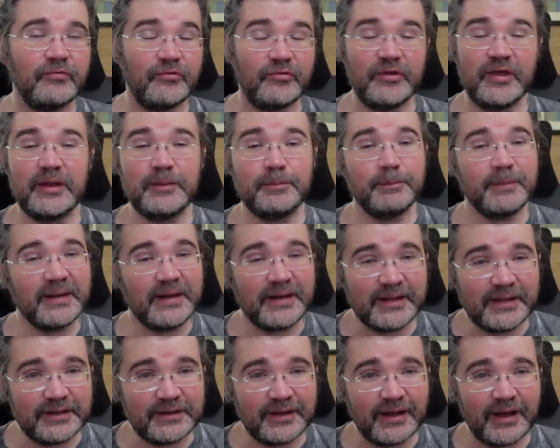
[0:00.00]
$10
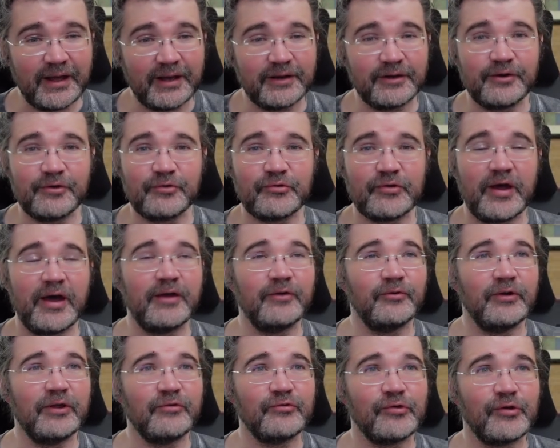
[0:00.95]
billion on
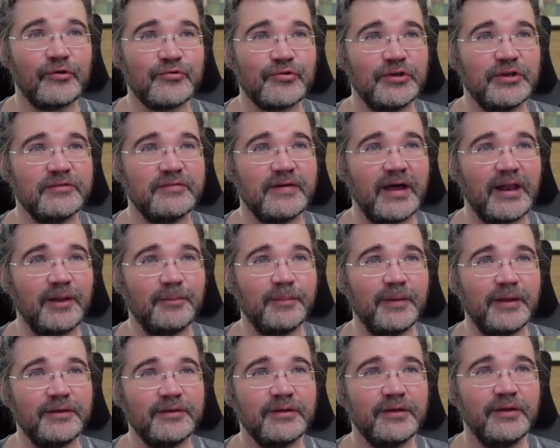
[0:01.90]
research and
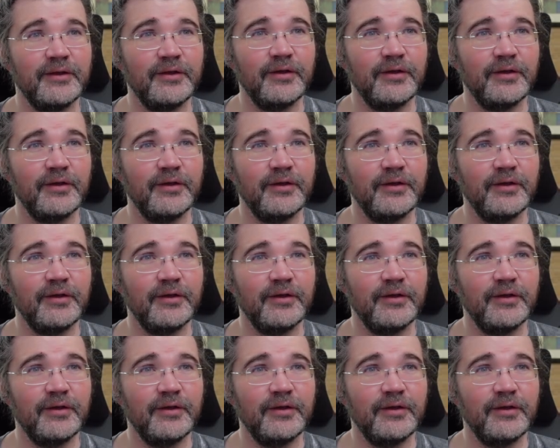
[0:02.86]
development,